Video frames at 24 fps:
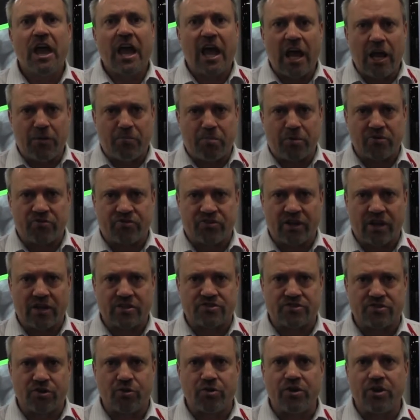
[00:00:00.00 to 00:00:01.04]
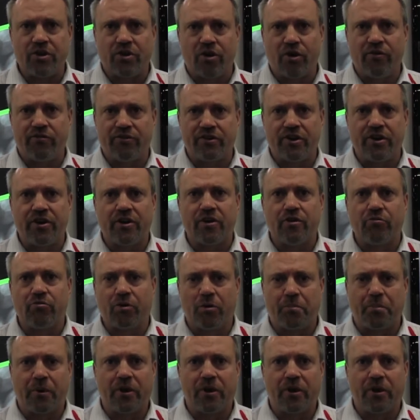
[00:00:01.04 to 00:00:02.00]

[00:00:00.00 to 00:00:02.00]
8%. So year over year, we're